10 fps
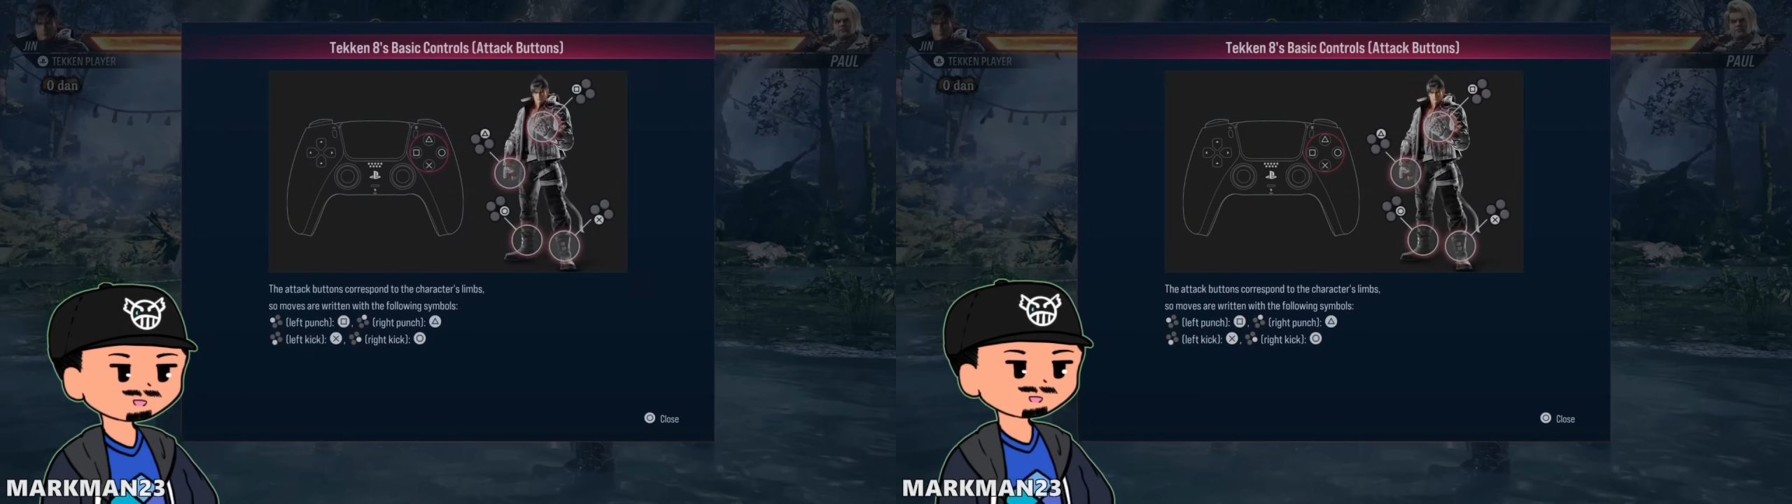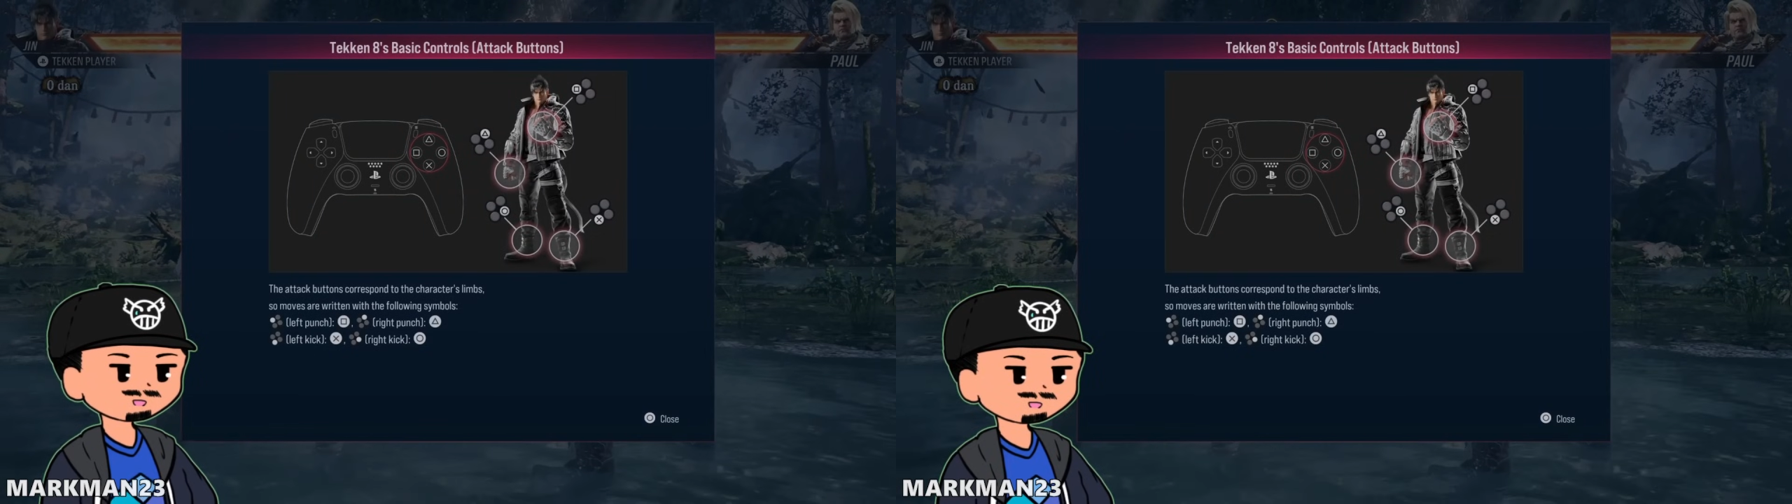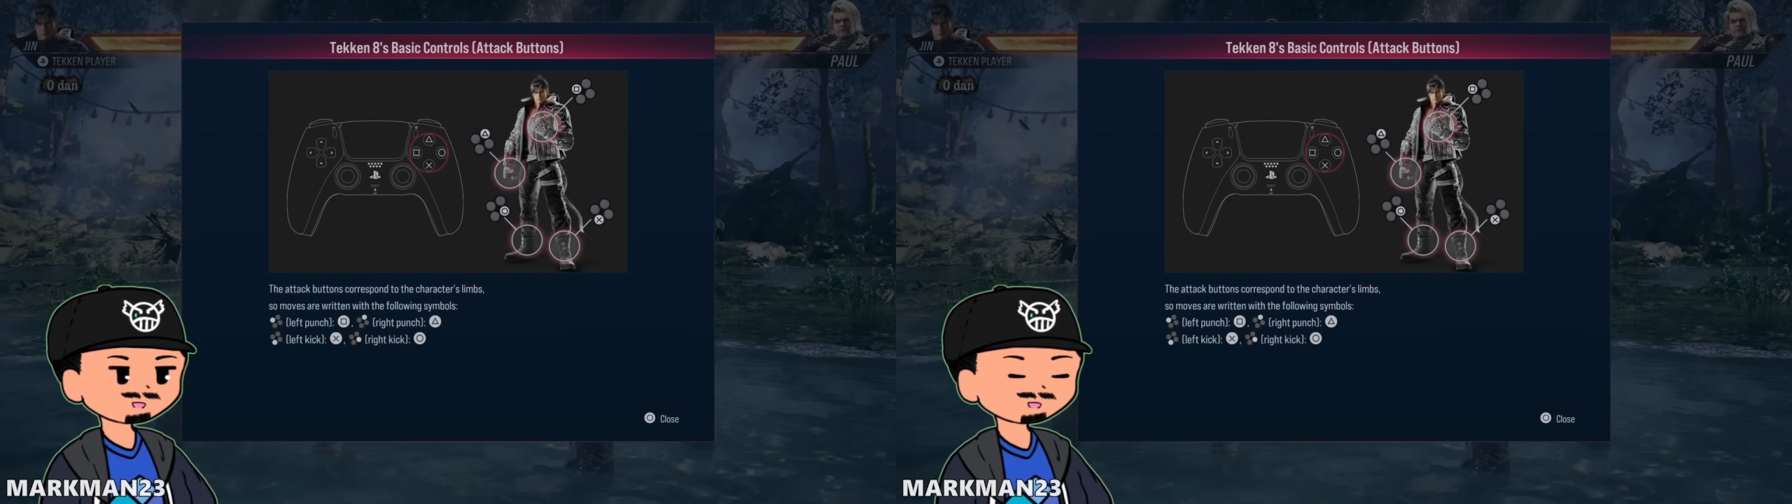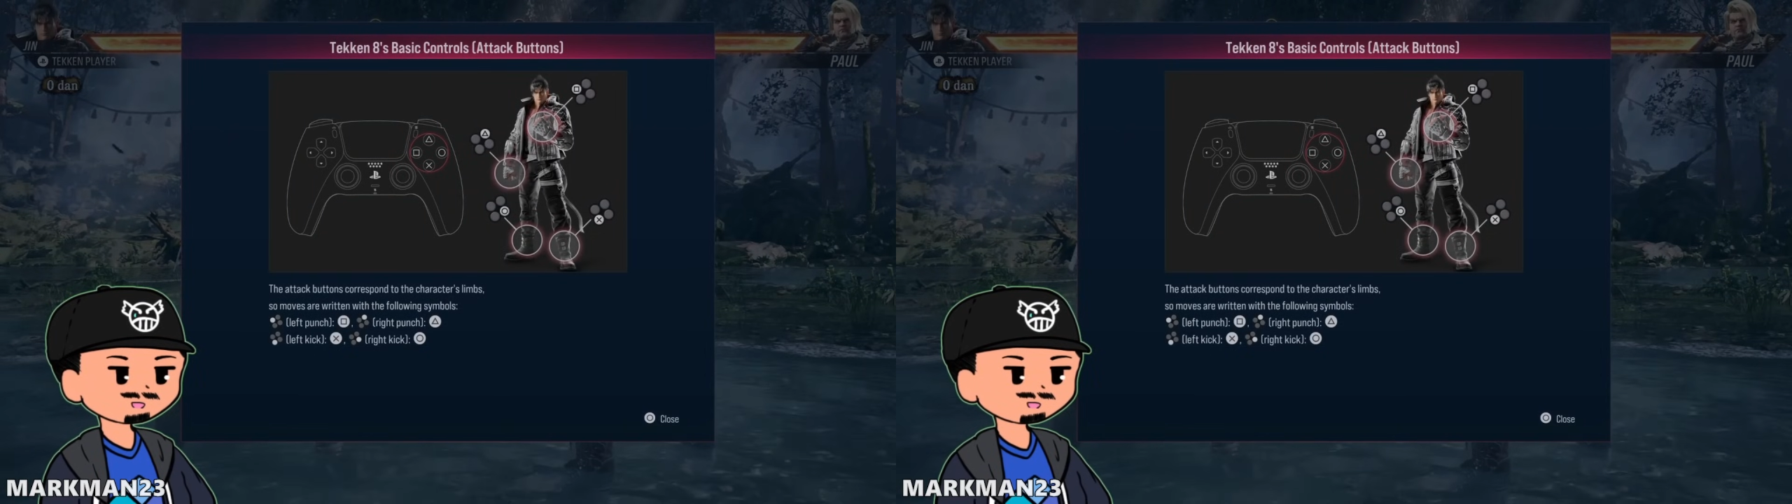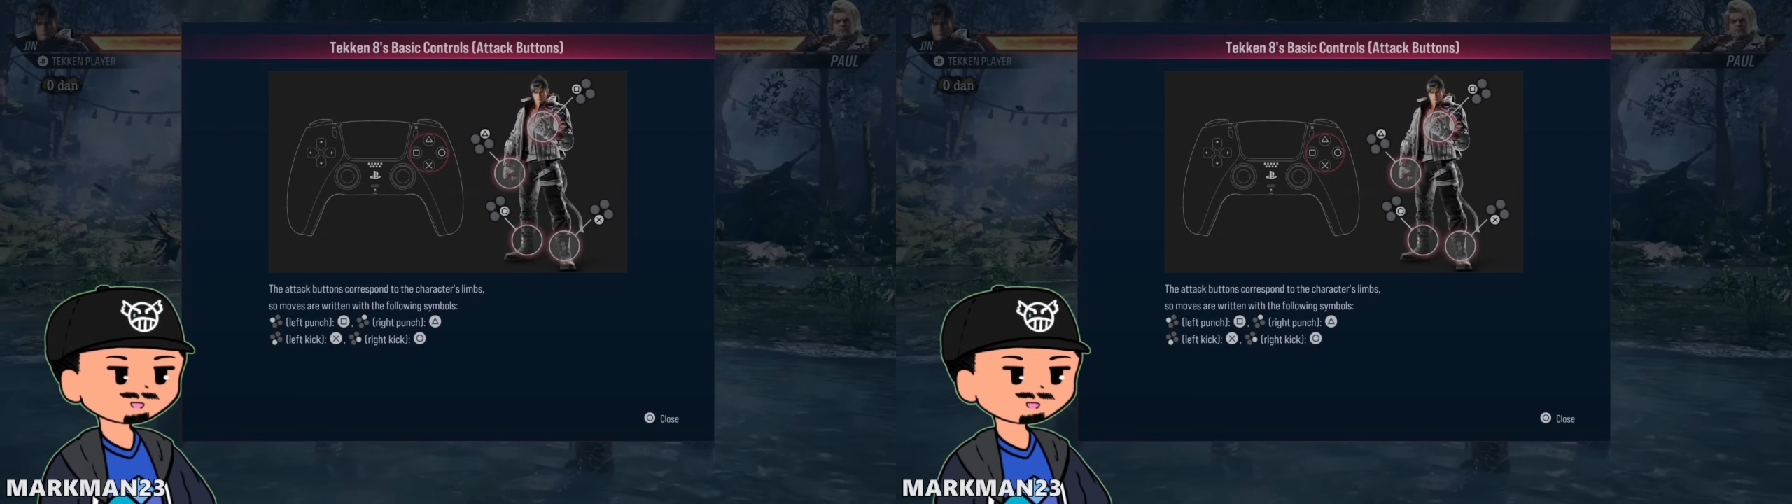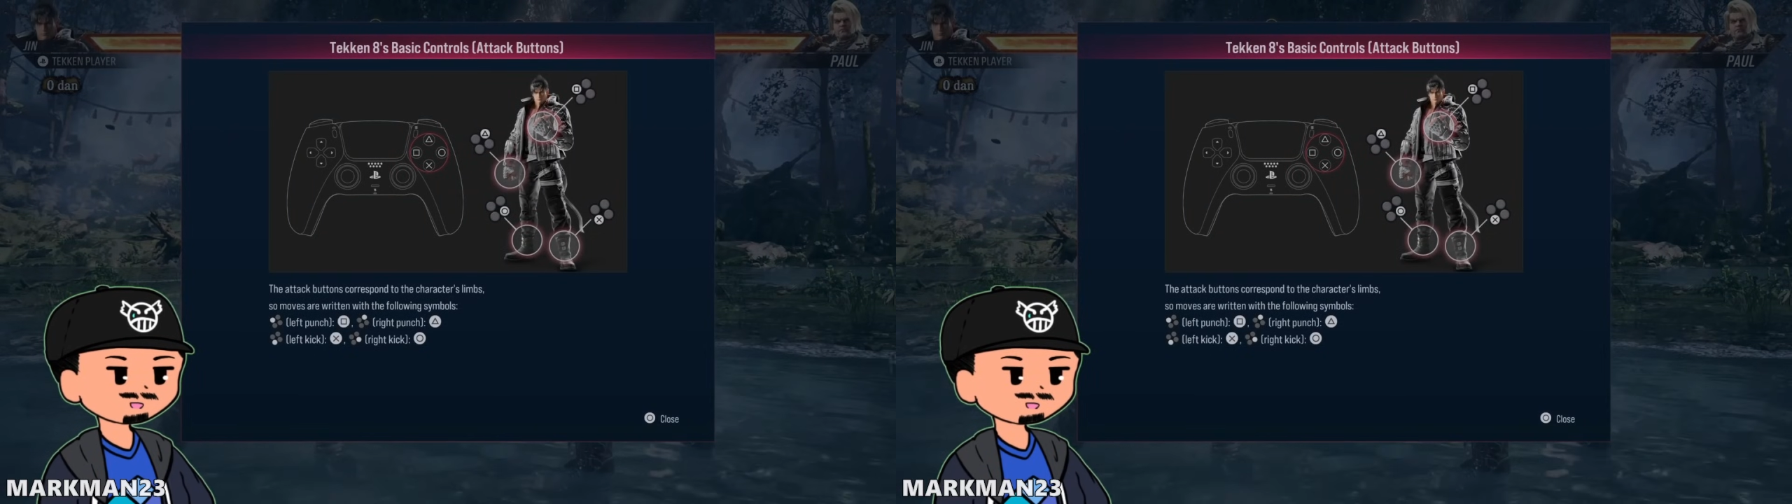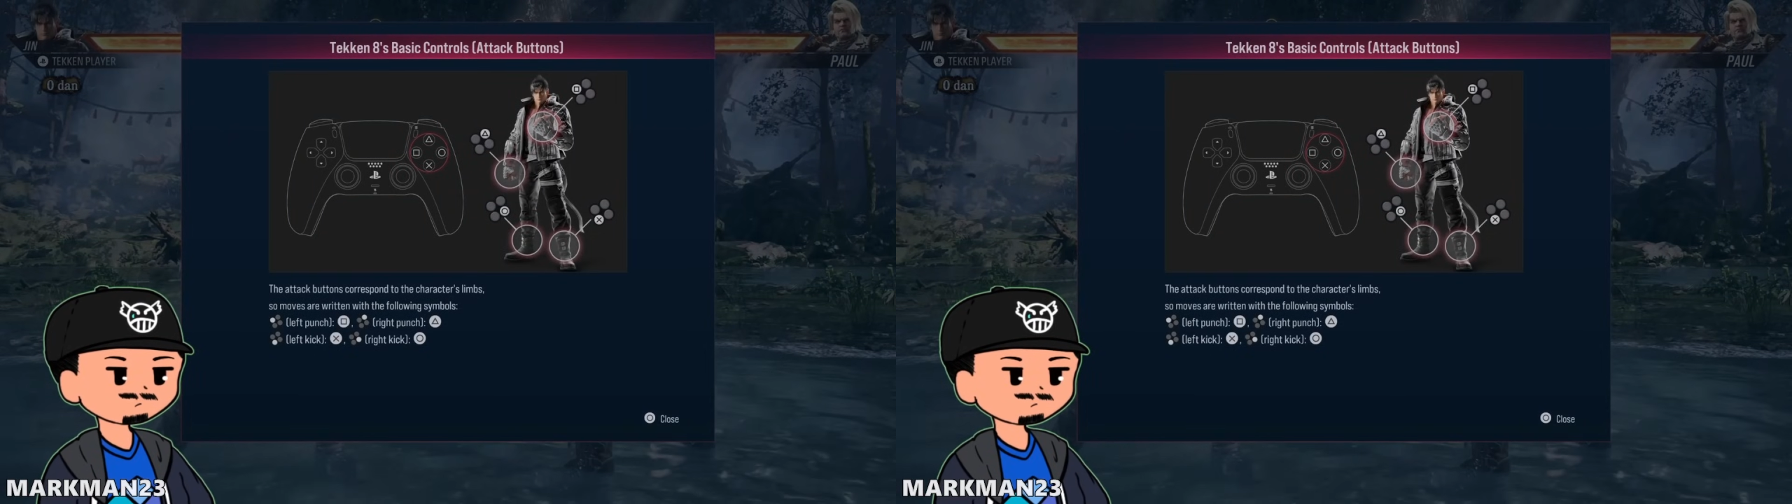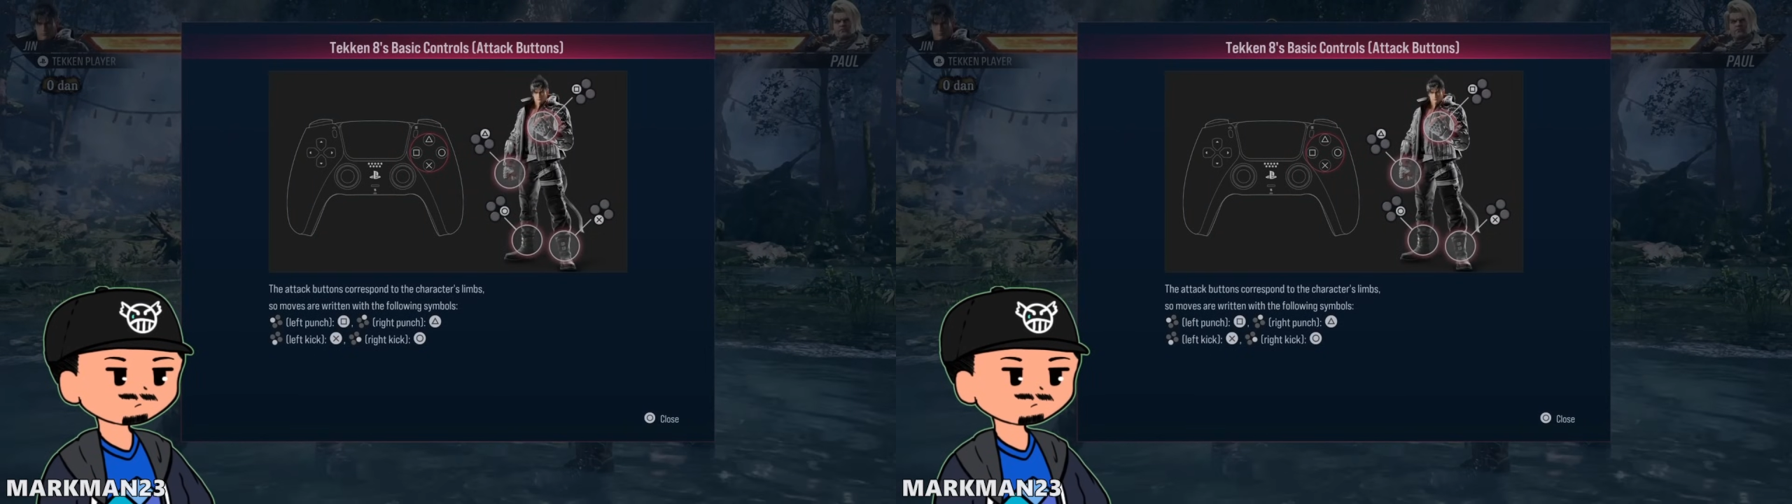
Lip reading: fast forward through this.